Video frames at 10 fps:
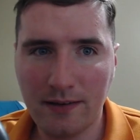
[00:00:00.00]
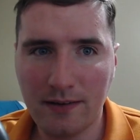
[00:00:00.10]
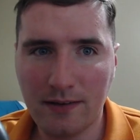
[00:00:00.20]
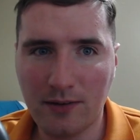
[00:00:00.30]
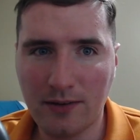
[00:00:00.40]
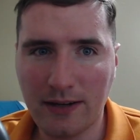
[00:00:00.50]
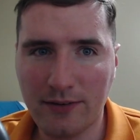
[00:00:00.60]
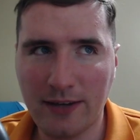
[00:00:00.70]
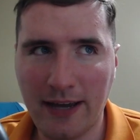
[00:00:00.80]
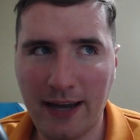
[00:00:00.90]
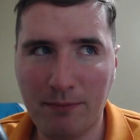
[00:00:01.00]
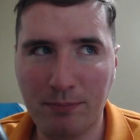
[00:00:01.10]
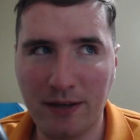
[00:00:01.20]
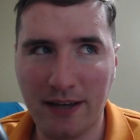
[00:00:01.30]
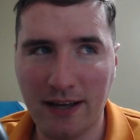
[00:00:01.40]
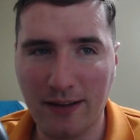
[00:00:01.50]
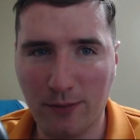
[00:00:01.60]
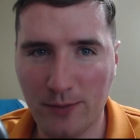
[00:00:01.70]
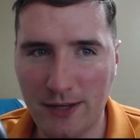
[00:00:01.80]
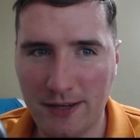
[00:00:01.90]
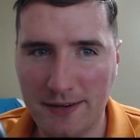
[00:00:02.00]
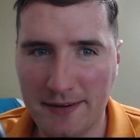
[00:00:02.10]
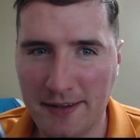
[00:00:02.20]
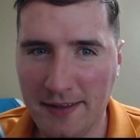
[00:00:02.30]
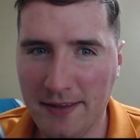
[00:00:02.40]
Hello, guys. Happy Halloween